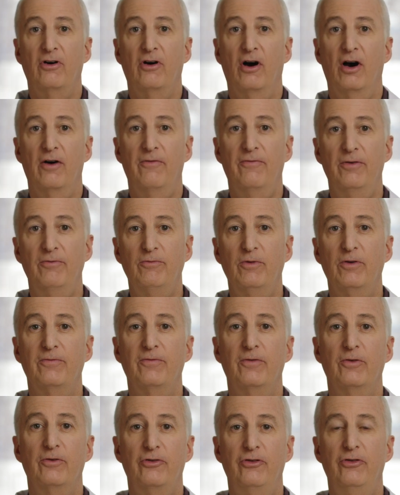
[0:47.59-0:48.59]
often
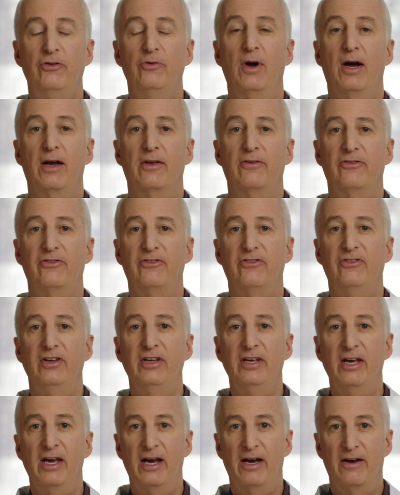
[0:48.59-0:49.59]
referred to as
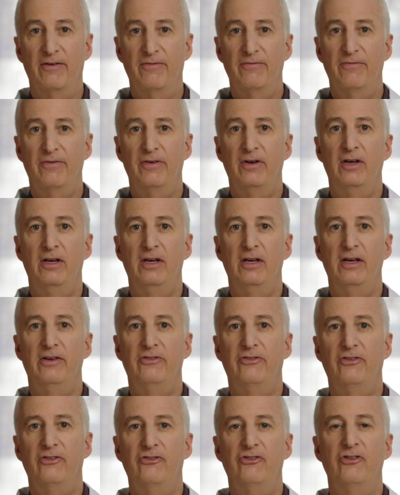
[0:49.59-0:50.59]
CF,
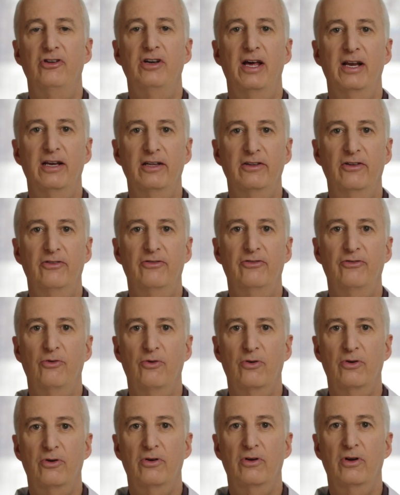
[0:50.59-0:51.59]
is a genetic
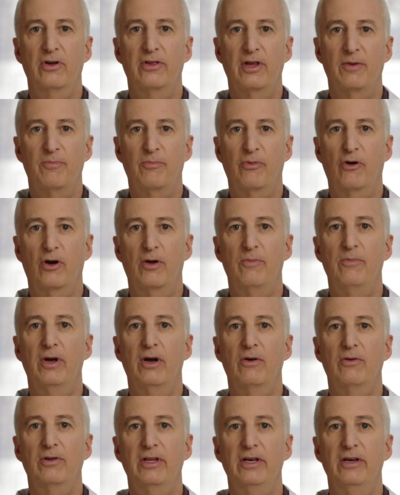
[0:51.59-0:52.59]
disorder that
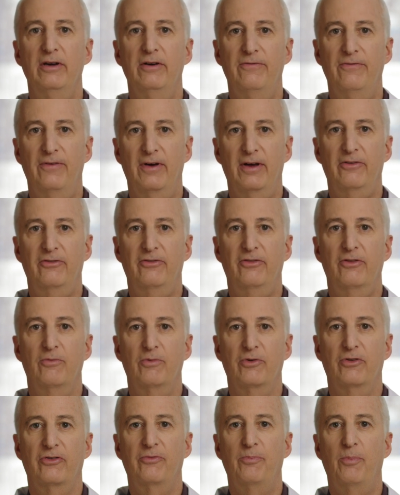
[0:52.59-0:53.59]
primarily affects the
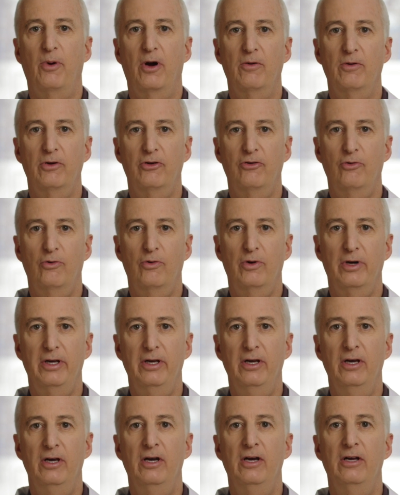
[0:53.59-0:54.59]

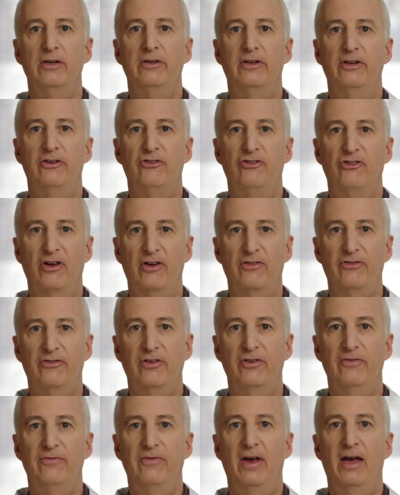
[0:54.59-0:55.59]
respiratory,
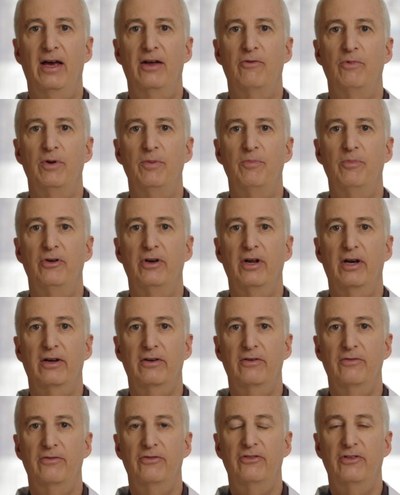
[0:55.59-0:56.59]
digestive, and
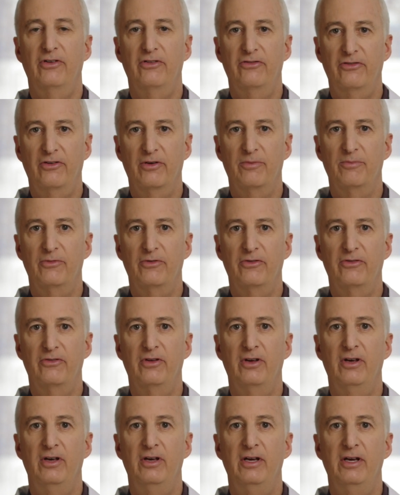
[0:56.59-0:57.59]
reproductive systems.
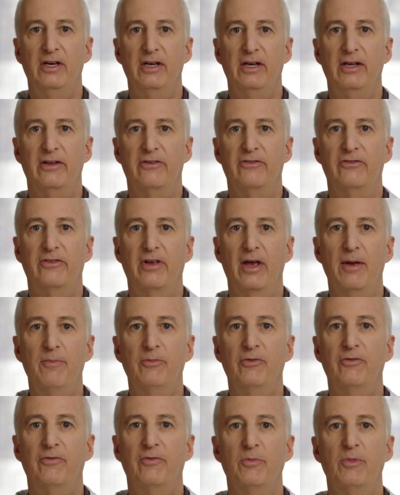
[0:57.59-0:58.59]
It
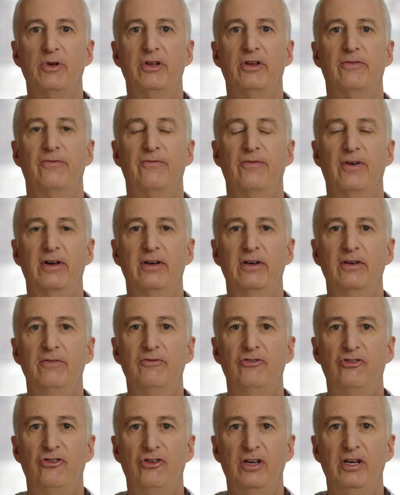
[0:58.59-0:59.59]
stems from a
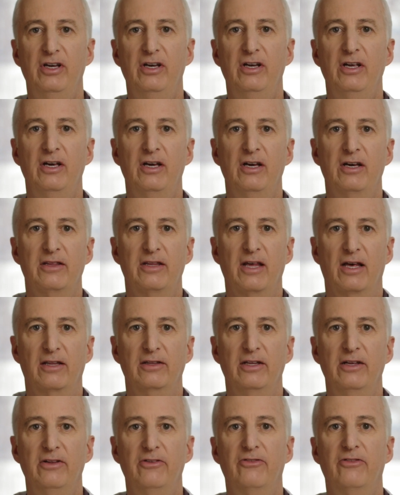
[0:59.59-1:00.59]
defective gene that
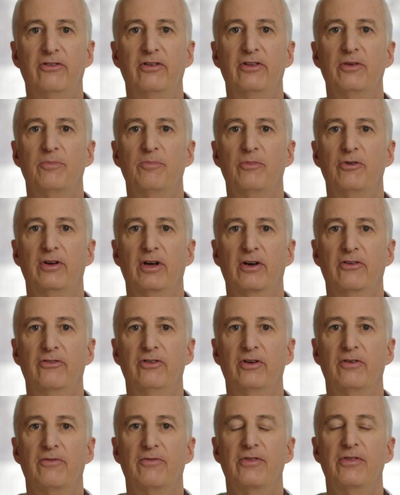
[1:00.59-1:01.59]
leads to the
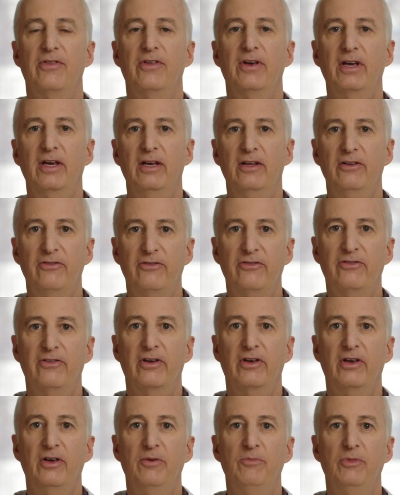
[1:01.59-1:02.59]
production of thick and
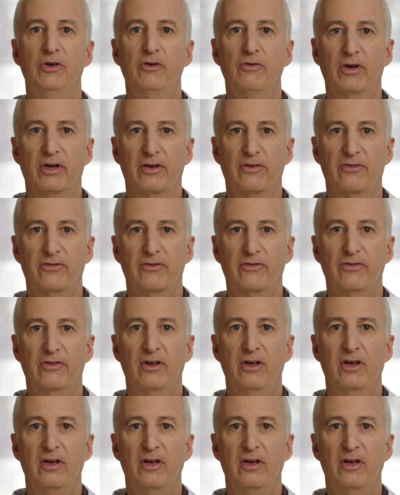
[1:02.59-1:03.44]
sticky mucus.